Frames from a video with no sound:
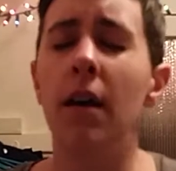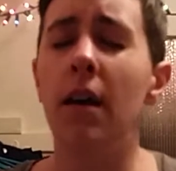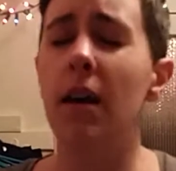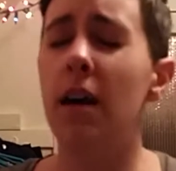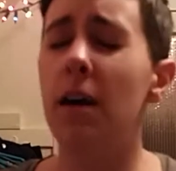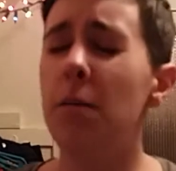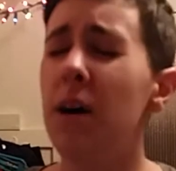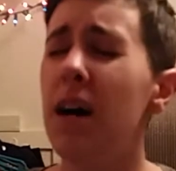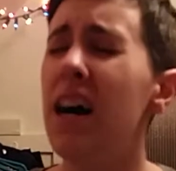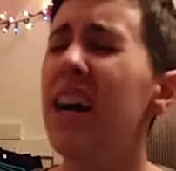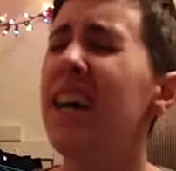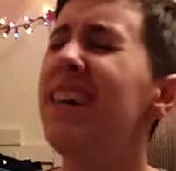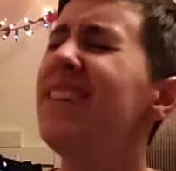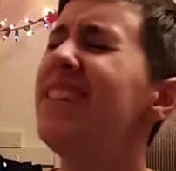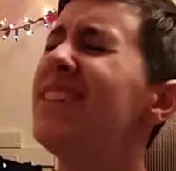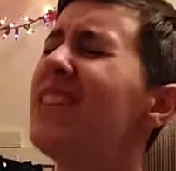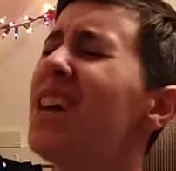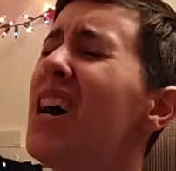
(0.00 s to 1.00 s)
Am
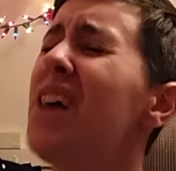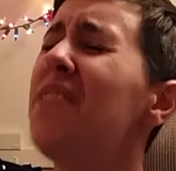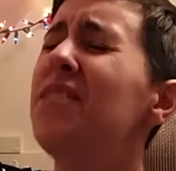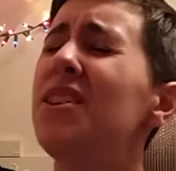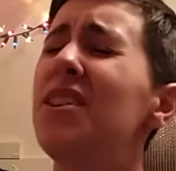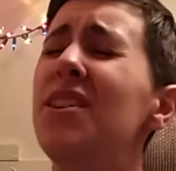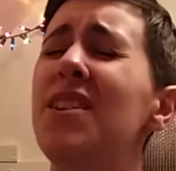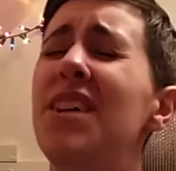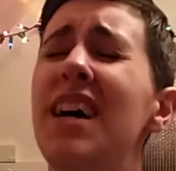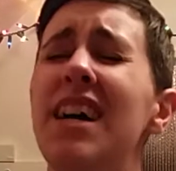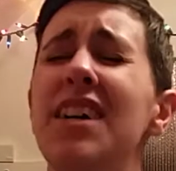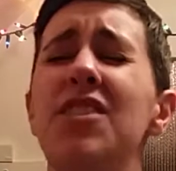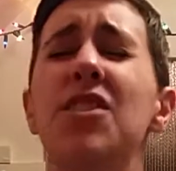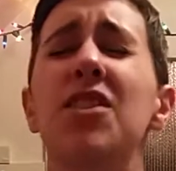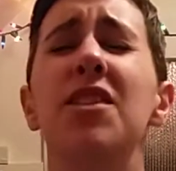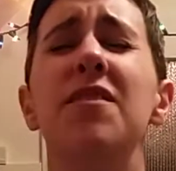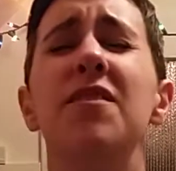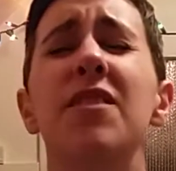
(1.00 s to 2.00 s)
I a softer,
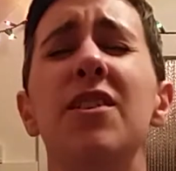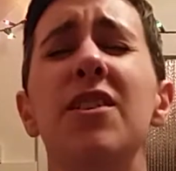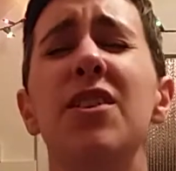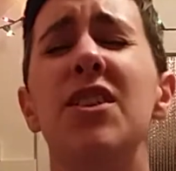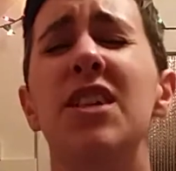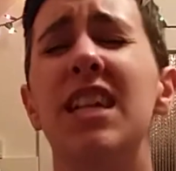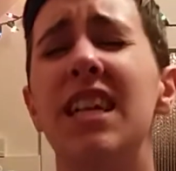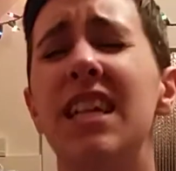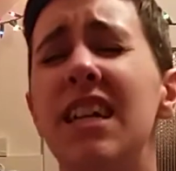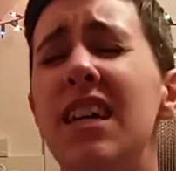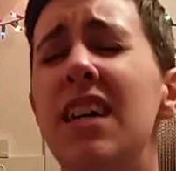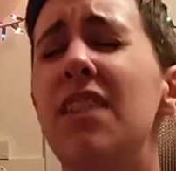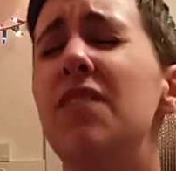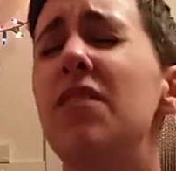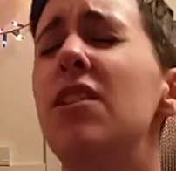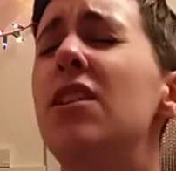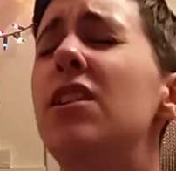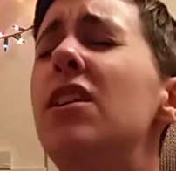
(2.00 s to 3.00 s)
nicer version
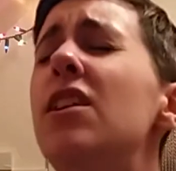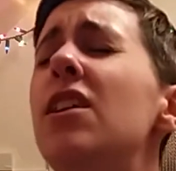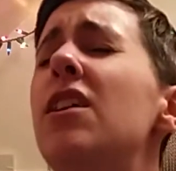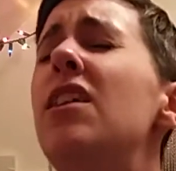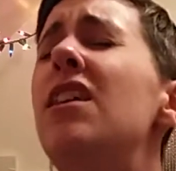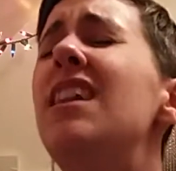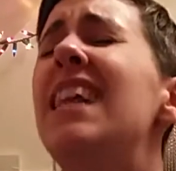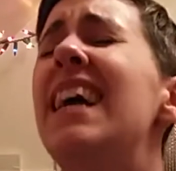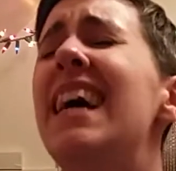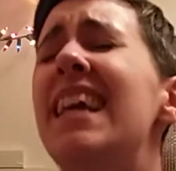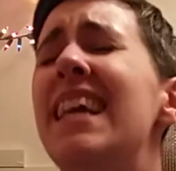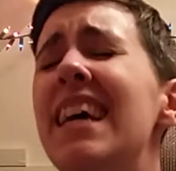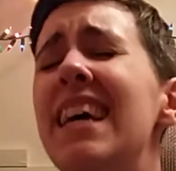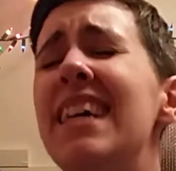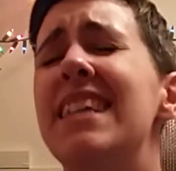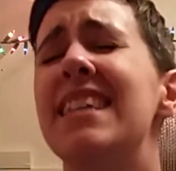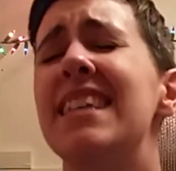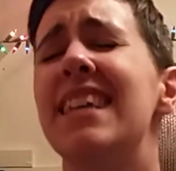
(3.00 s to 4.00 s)
of the girl
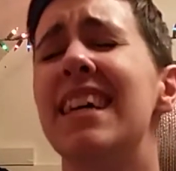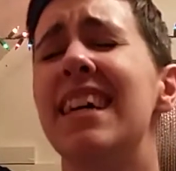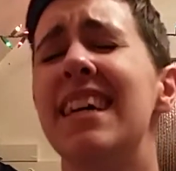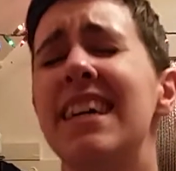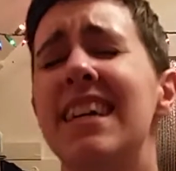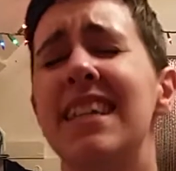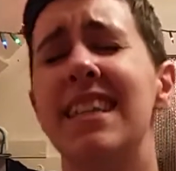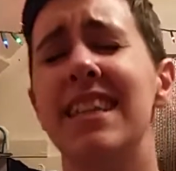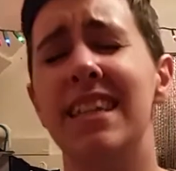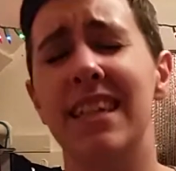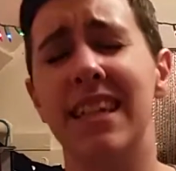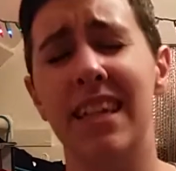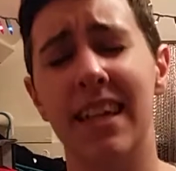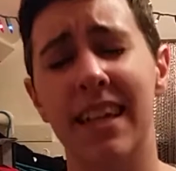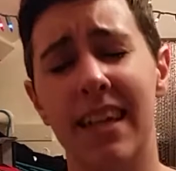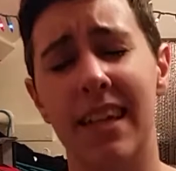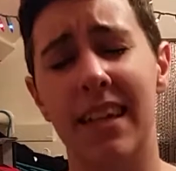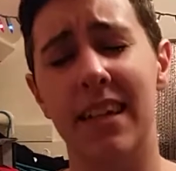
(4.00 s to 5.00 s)
at age
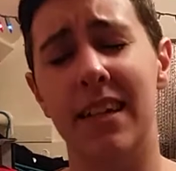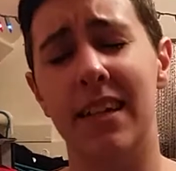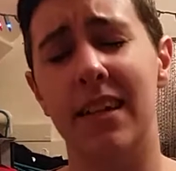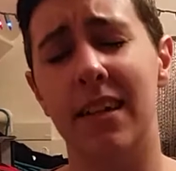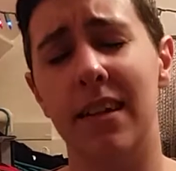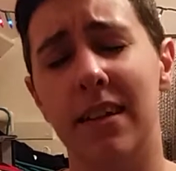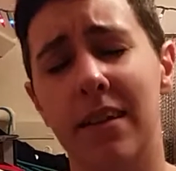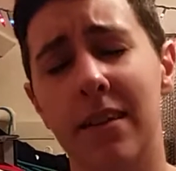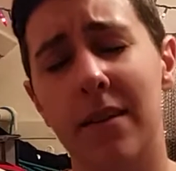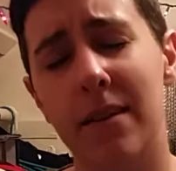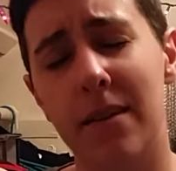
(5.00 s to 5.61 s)
16?